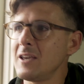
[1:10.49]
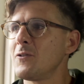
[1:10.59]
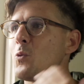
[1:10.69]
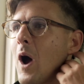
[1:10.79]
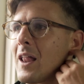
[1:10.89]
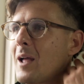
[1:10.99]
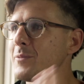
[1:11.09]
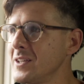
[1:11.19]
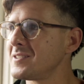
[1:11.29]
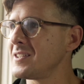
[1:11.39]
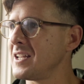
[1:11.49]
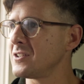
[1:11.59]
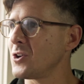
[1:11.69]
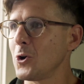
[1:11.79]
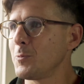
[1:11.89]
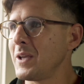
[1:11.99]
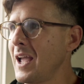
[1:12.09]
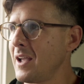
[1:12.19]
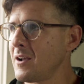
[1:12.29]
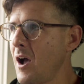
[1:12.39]
even while I'm listening to Herbie
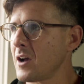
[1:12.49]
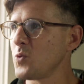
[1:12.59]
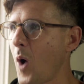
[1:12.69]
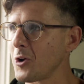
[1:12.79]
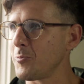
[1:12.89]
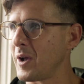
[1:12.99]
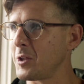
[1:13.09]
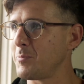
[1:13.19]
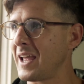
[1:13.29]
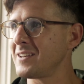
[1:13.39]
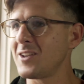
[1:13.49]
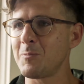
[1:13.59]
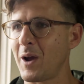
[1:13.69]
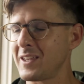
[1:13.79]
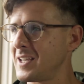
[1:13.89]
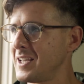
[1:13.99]
Hancock's Watermelon Man done by the